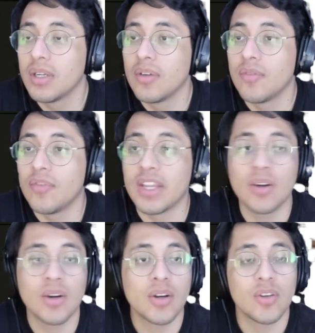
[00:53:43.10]

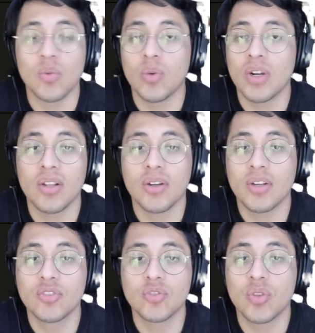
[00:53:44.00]
Veigar, you want to learn
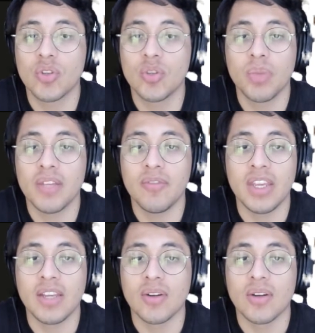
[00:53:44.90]
control, you play
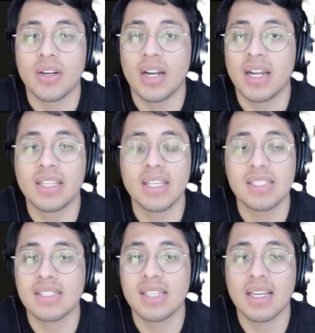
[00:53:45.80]
Veigar. I think he's
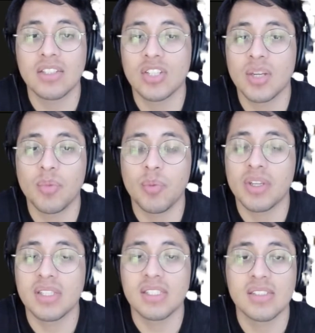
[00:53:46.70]
a second champion
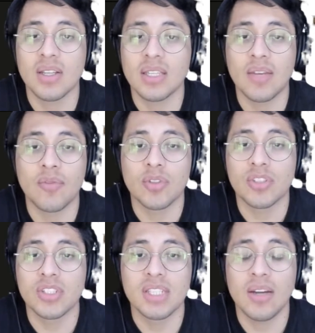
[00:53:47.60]
because he's not that
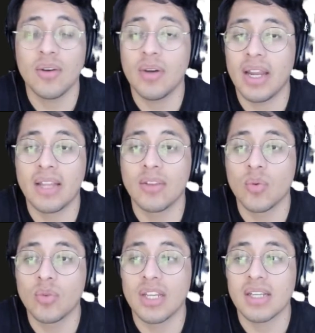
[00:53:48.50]
versatile, and
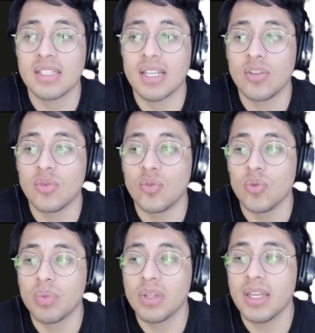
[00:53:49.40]
the decks that you do
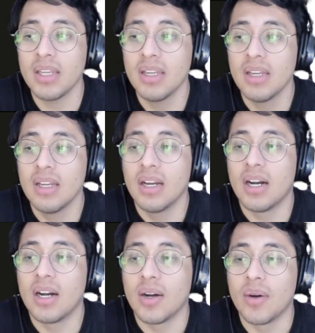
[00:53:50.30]
play,
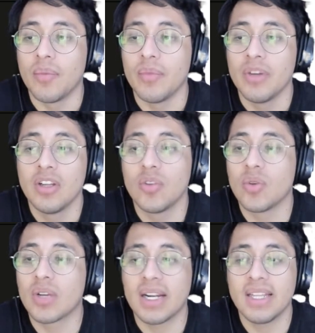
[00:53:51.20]
you
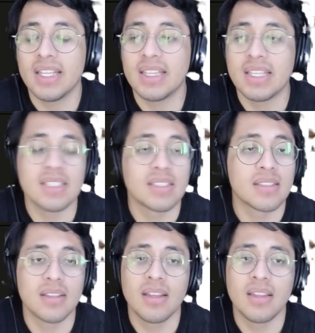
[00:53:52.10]
kind of need these
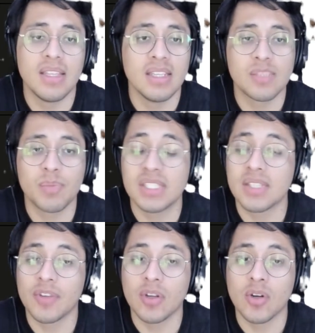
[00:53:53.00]

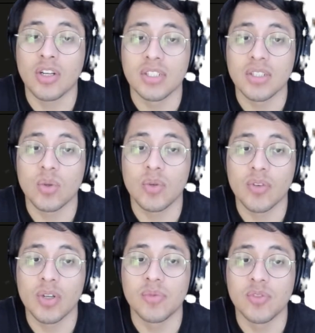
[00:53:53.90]
specific cards in order
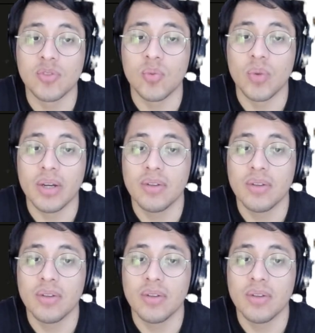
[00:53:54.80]
for him to do well.